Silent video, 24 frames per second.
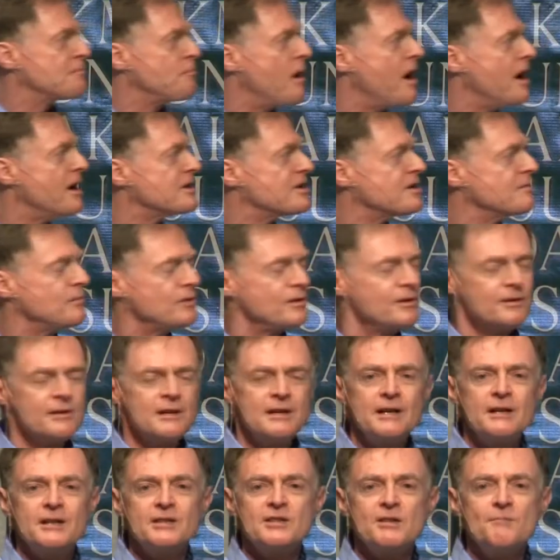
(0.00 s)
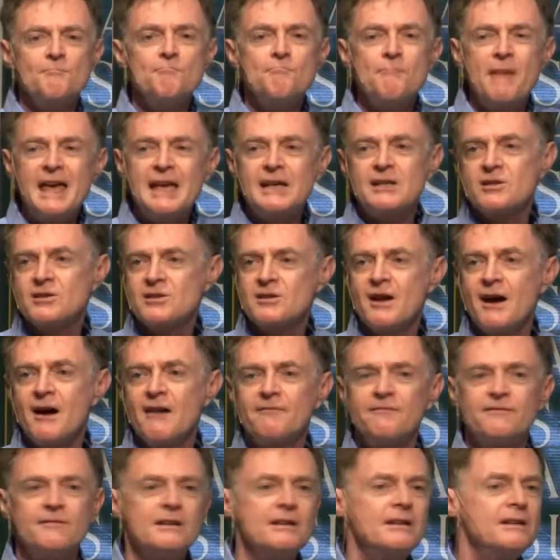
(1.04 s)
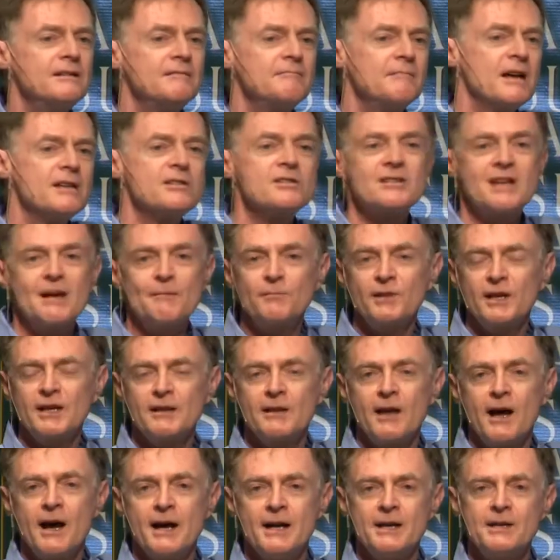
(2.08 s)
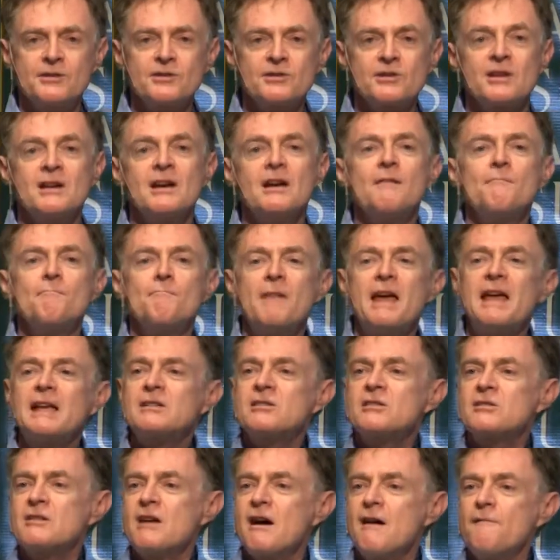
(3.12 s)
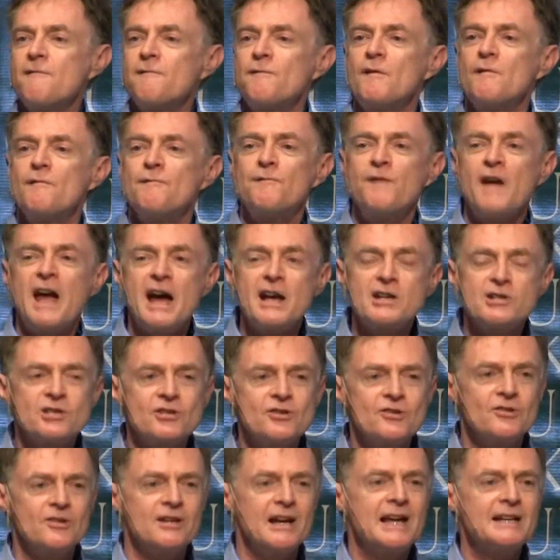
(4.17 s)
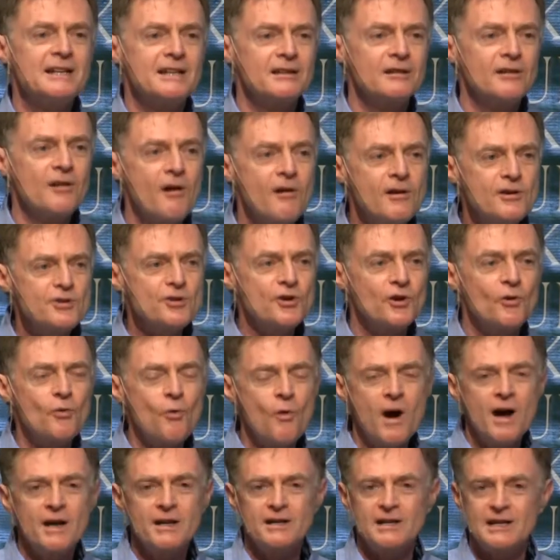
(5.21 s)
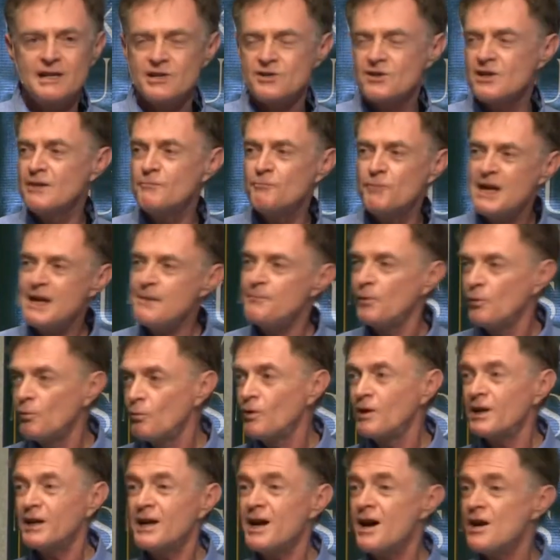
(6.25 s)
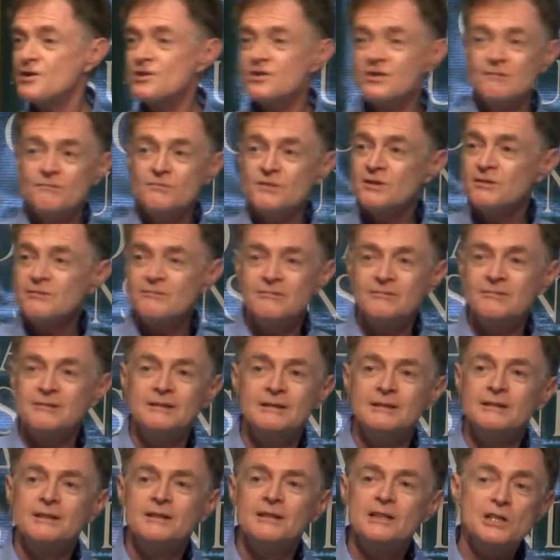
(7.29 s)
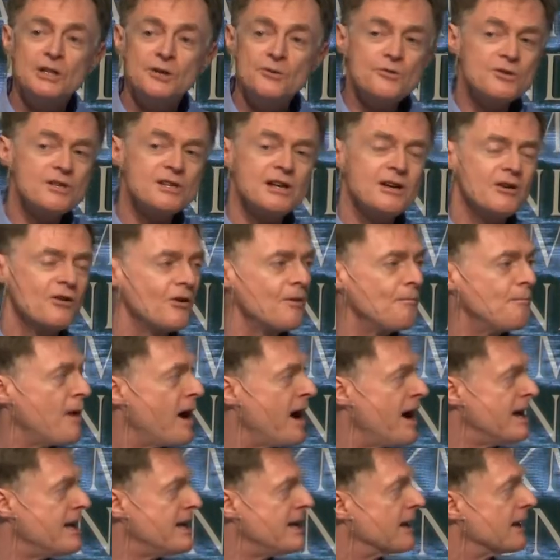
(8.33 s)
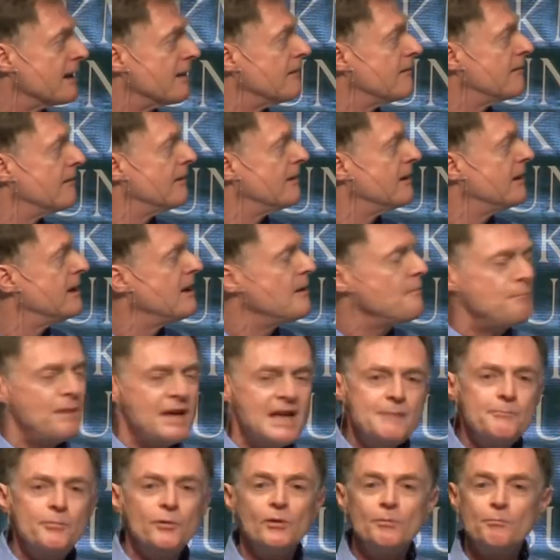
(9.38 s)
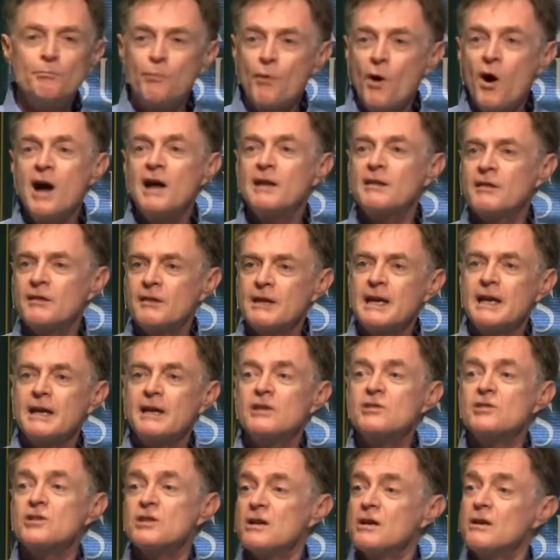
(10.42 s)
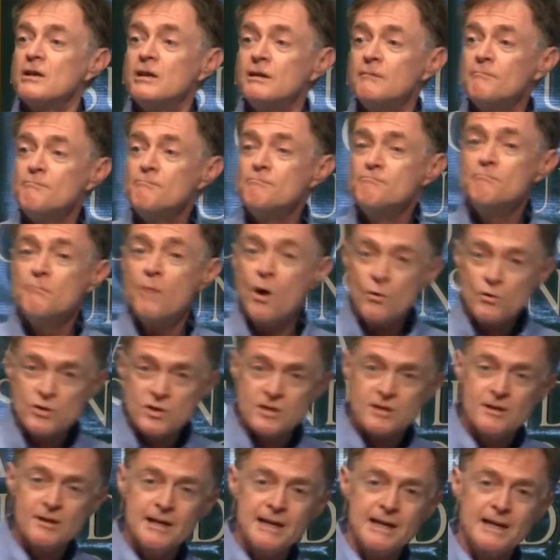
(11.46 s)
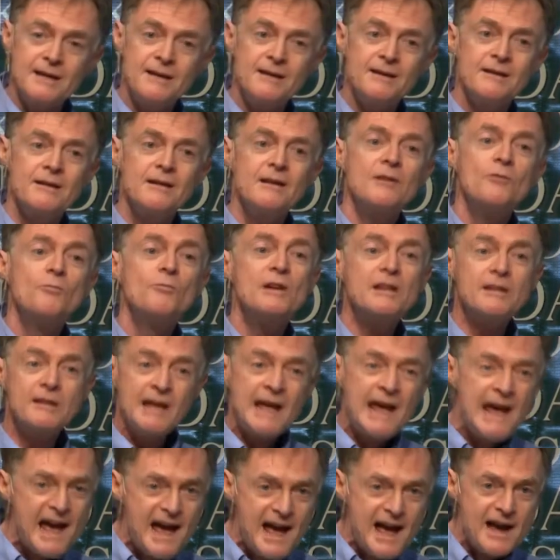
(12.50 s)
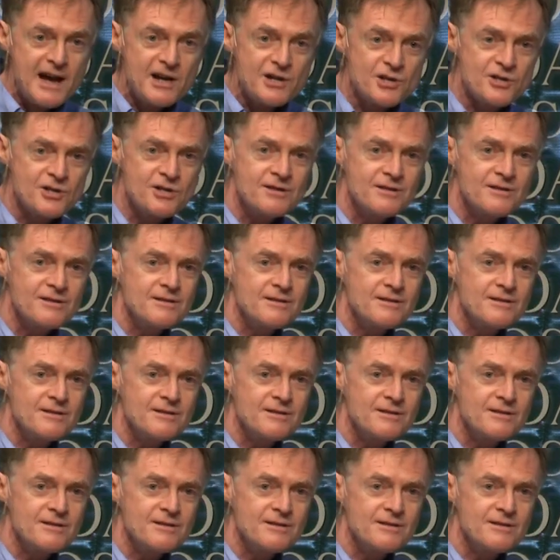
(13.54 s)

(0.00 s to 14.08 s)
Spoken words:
possible to make stuff in assembly lines, make stuff faster and in larger quantities than people were accustomed to using or buying. People bought things mostly with cash.